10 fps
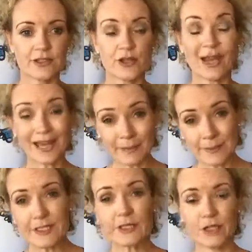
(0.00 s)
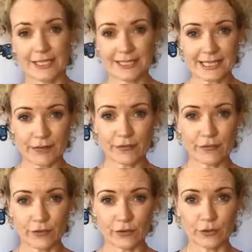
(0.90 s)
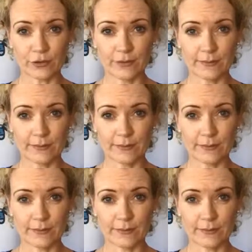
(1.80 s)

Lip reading: to absolutely stuffed full